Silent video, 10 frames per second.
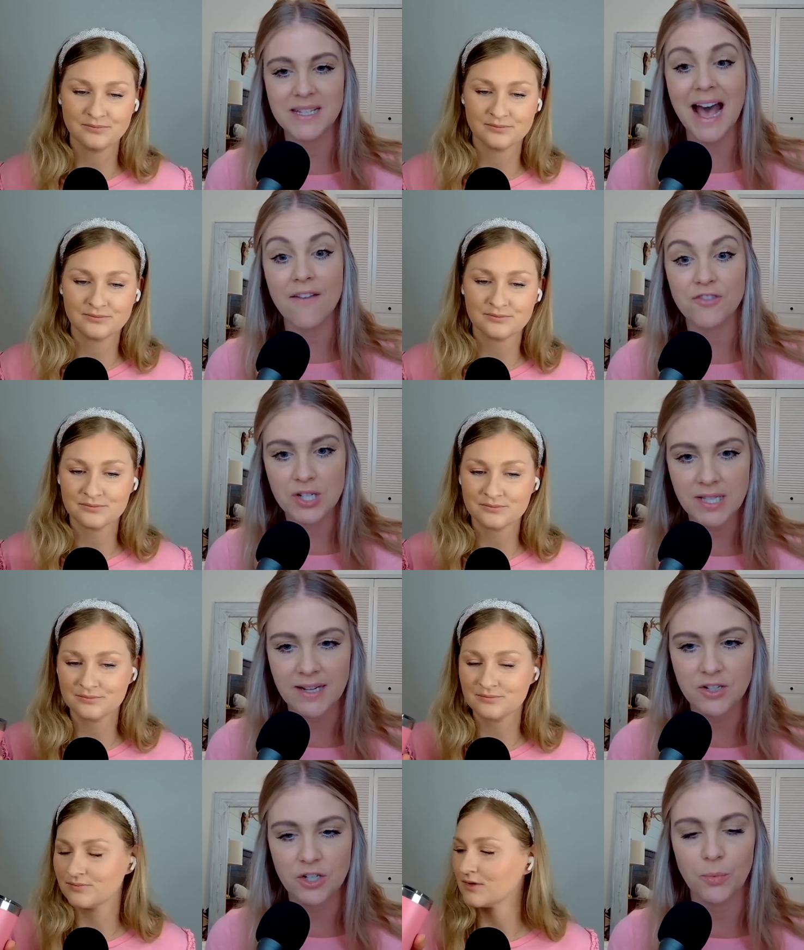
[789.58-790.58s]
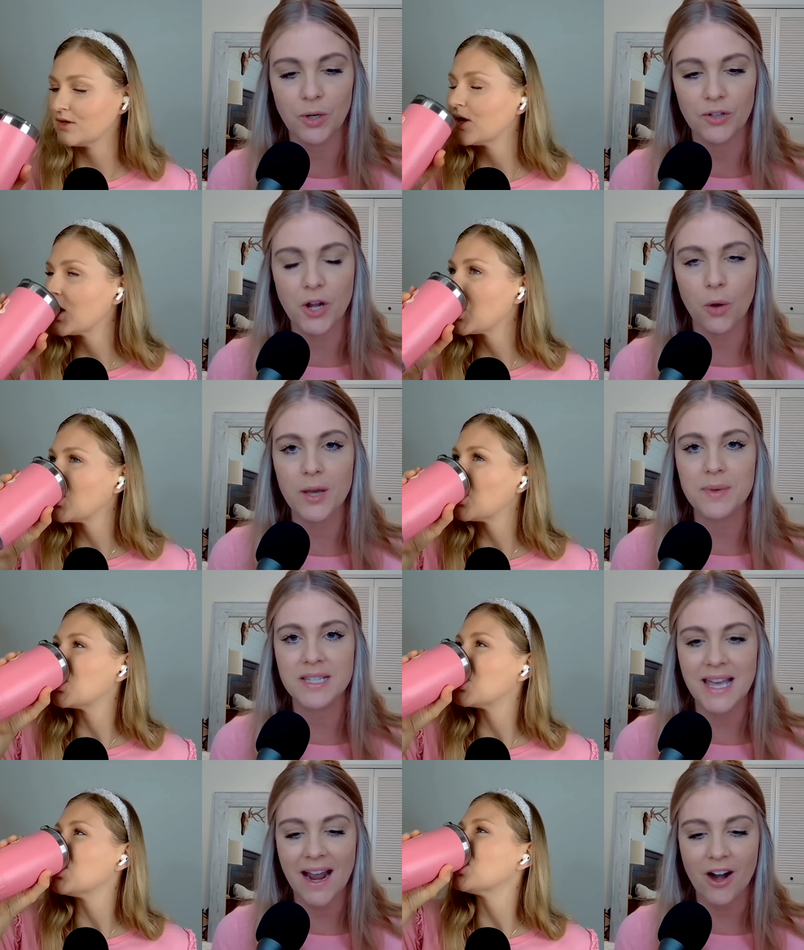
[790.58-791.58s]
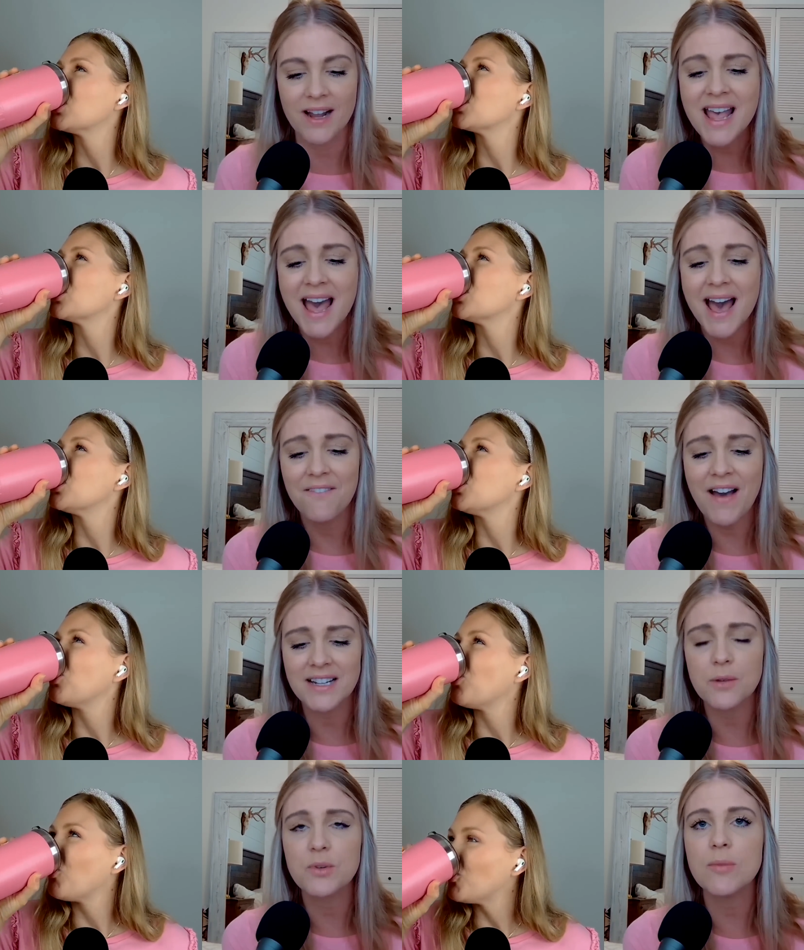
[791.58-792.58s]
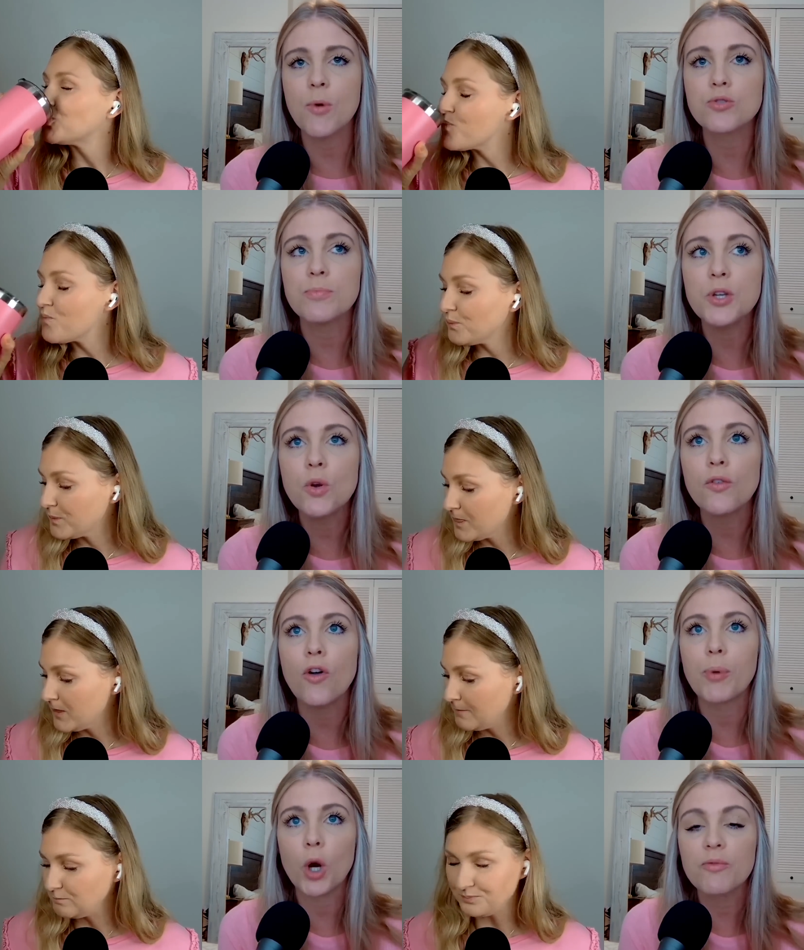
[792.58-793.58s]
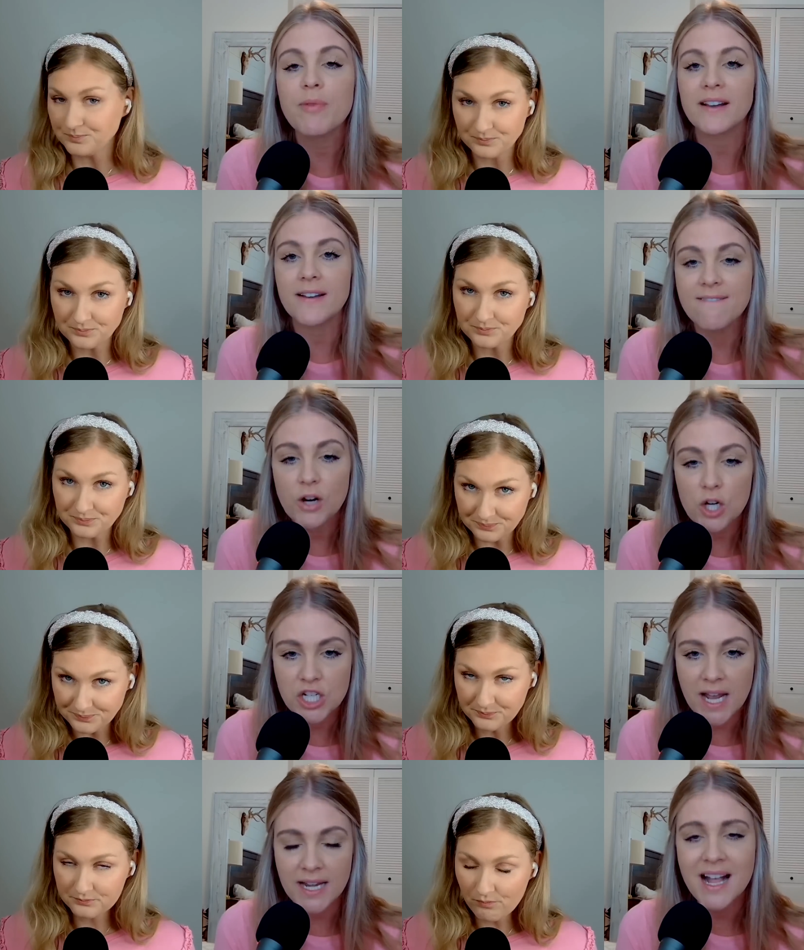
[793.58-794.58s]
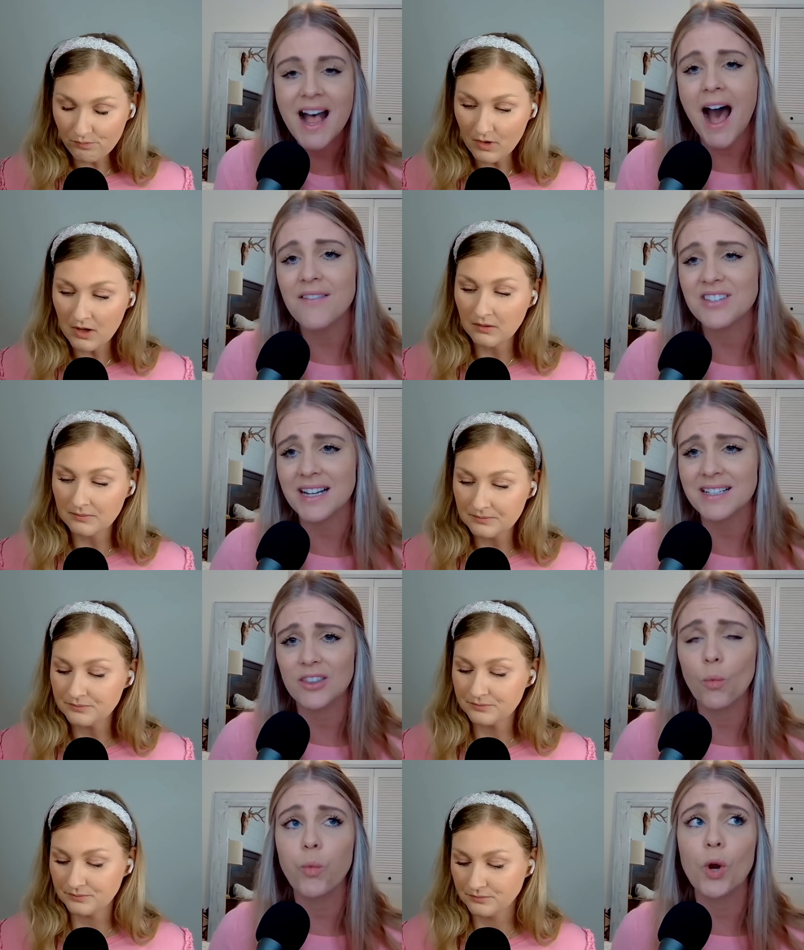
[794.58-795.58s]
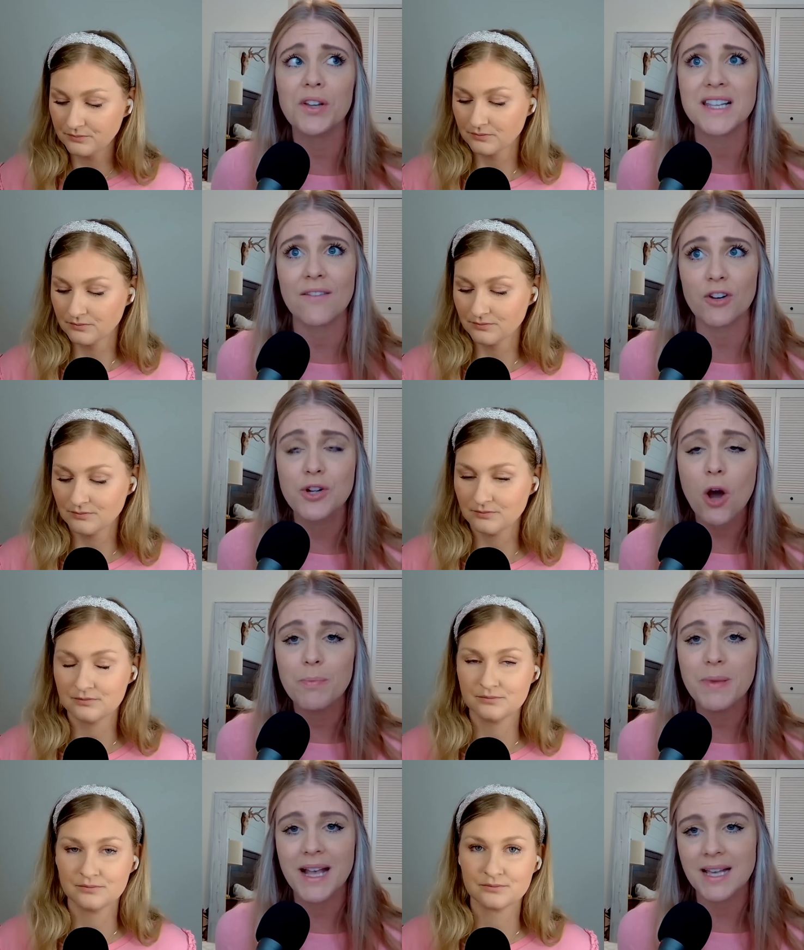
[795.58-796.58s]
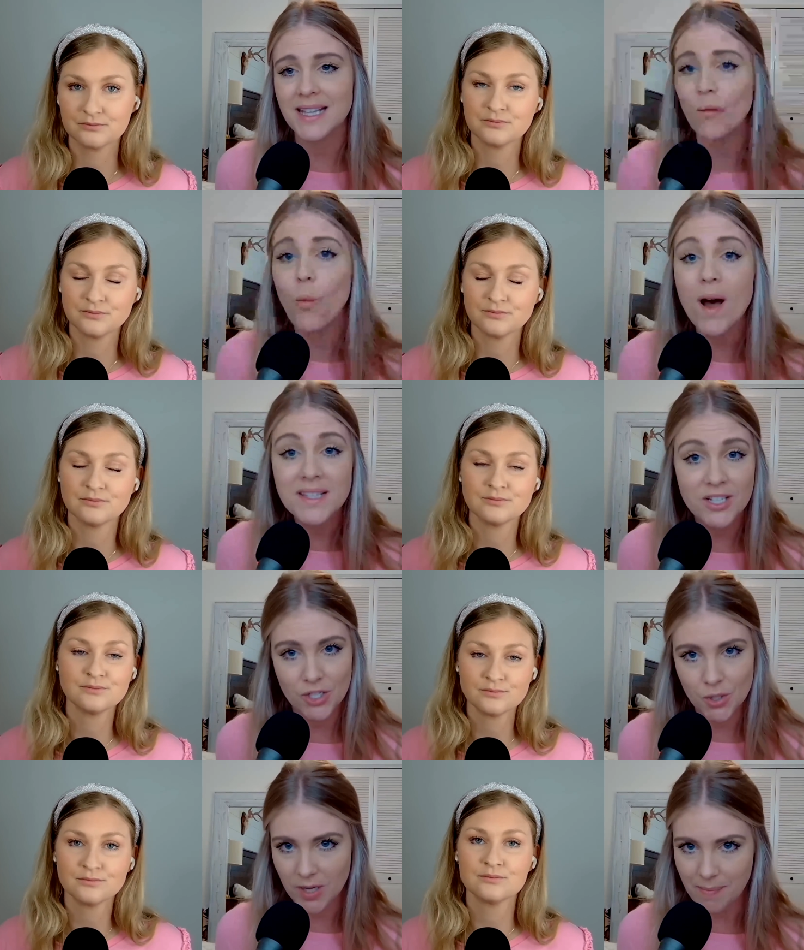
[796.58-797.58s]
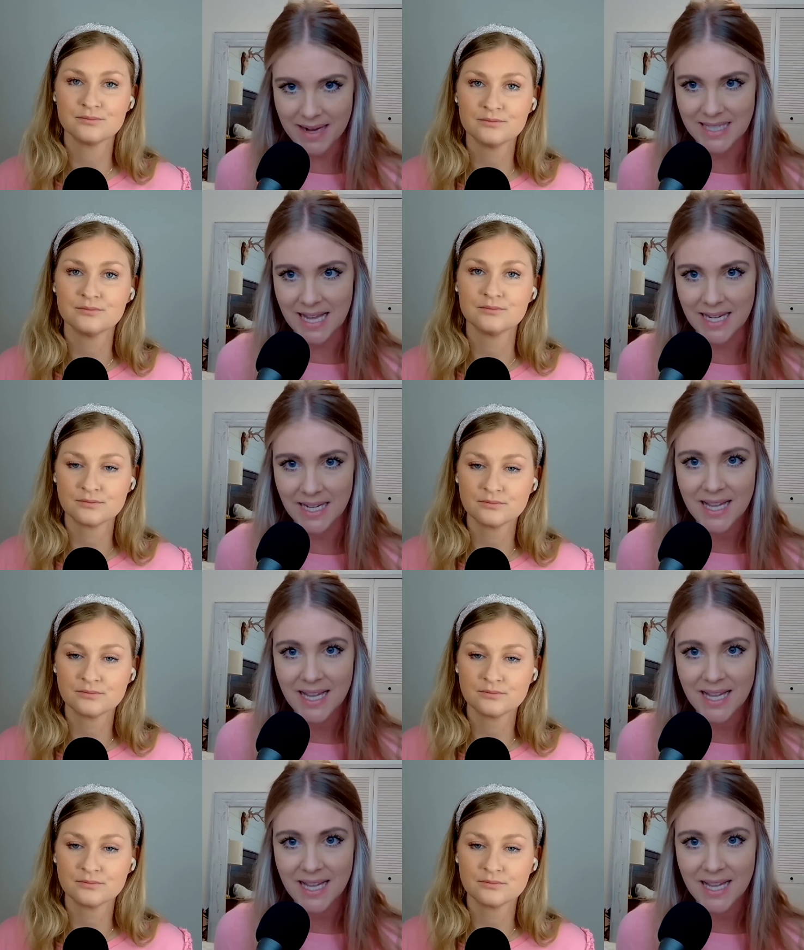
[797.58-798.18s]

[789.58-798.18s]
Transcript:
Speaker 1: after sin entered the world. No, it was there. And in fact, it was the most beautiful, perfect version of sex that the world has ever known because it wasn't distorted by sin.